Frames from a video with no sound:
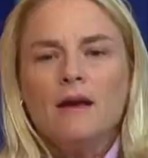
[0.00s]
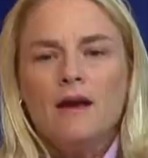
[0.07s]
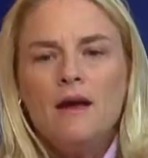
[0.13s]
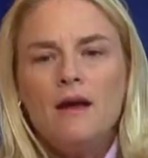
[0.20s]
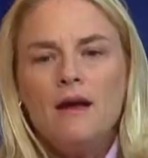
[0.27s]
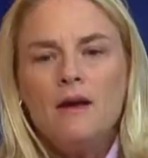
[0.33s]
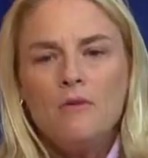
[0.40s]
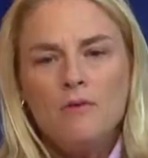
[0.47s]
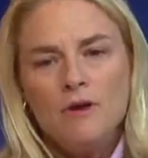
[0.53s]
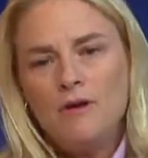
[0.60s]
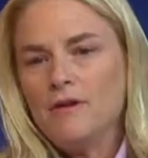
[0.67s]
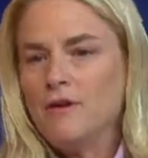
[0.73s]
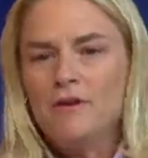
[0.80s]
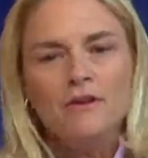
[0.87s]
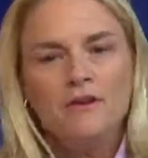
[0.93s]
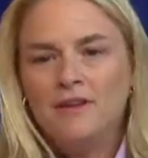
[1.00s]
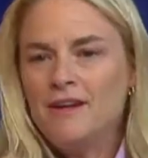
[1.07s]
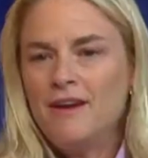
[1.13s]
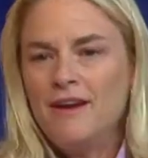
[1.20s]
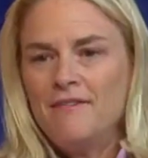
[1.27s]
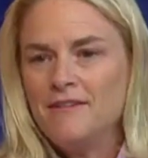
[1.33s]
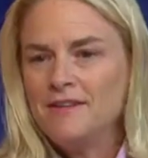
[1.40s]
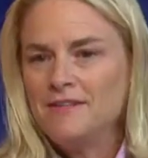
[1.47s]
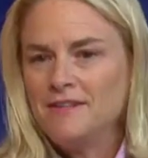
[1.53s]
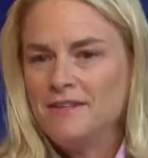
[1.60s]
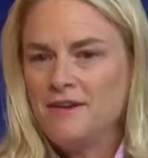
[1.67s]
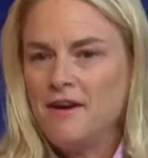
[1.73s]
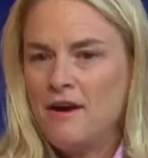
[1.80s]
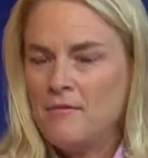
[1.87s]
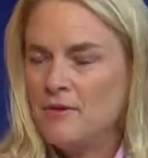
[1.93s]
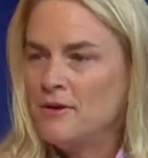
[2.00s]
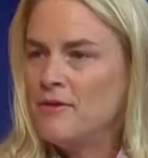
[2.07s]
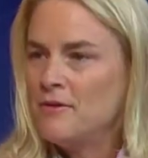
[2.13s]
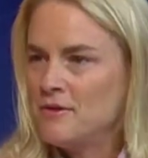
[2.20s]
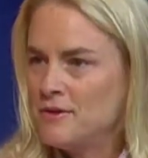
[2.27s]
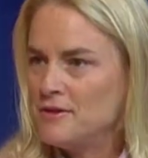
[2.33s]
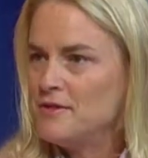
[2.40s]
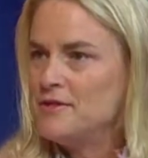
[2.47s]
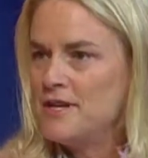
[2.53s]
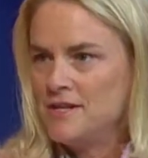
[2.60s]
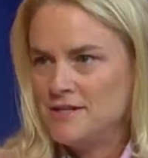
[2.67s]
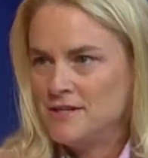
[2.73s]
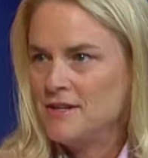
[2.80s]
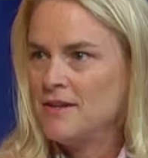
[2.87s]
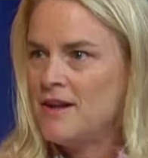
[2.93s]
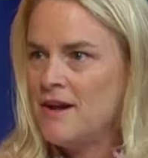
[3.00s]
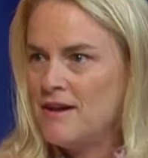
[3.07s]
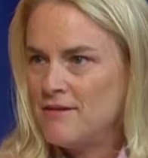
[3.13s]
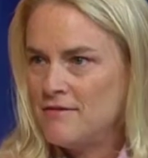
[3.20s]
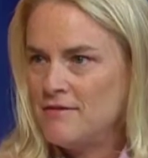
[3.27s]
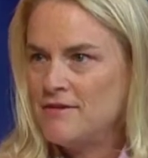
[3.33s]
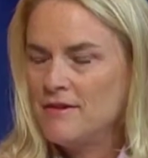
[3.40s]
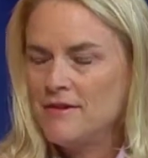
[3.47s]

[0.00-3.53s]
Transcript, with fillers: Well, currently, obviously, Common Core is changing a lot of